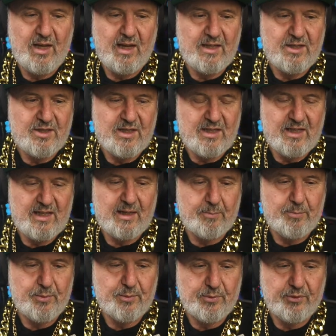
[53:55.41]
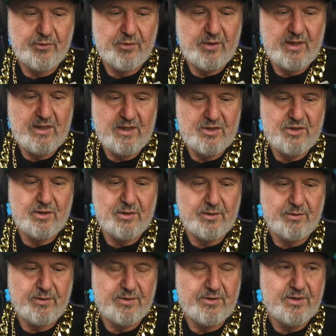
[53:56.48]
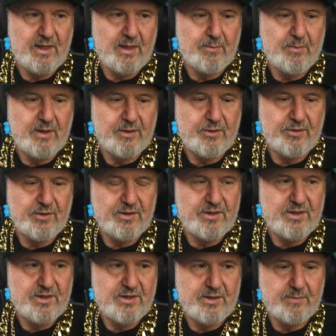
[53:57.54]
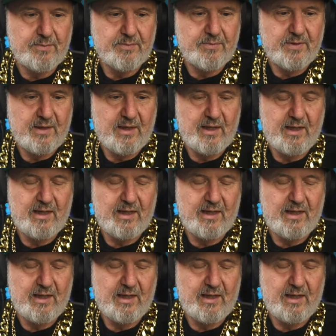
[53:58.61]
AC coupled any solar onto that microgrid system